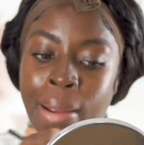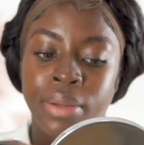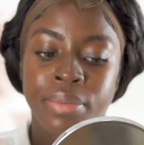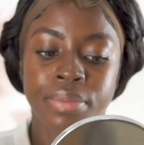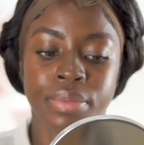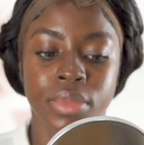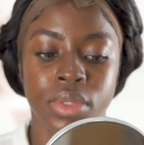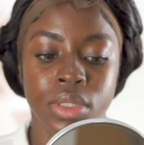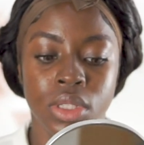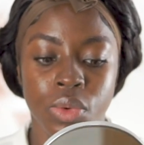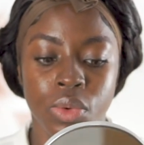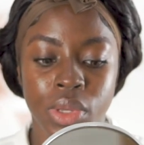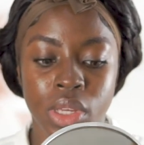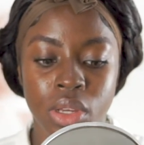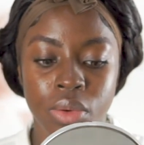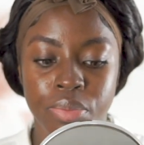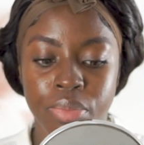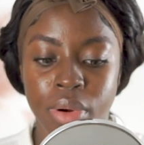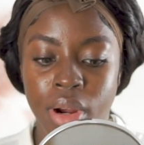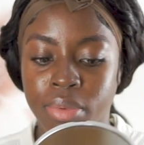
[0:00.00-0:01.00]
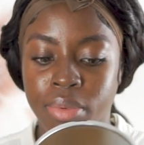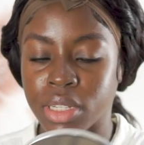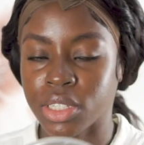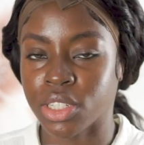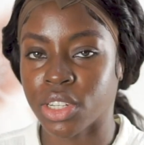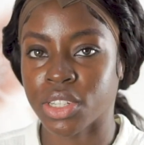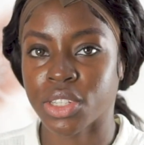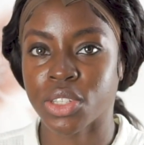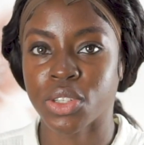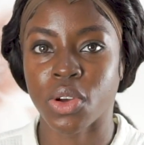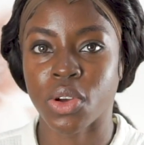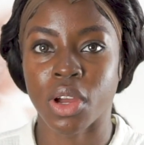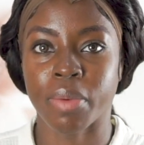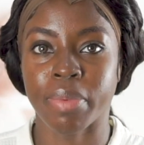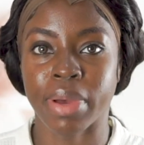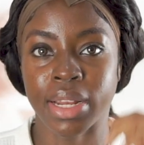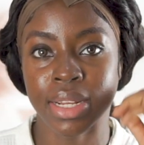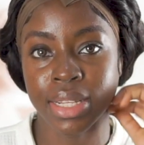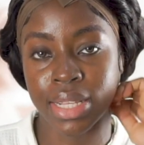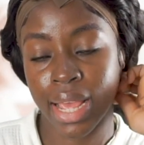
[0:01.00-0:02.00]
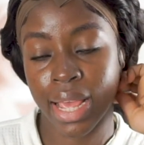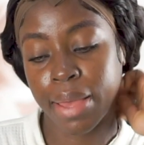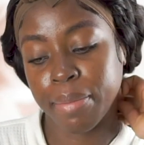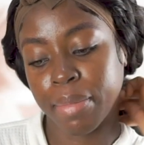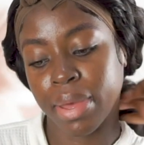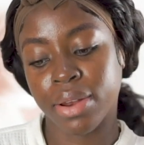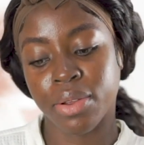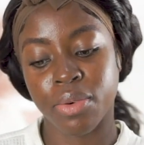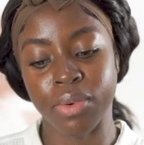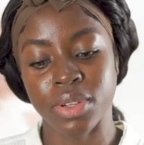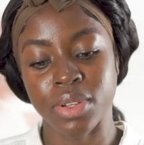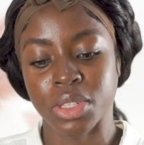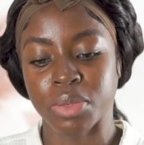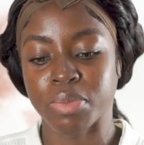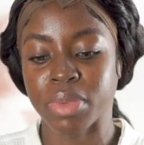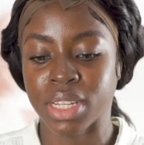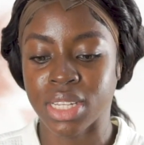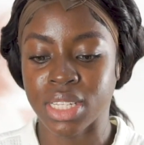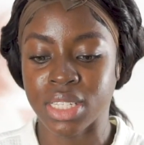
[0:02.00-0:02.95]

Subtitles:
So we could probably just talk by the time. I don't want to make this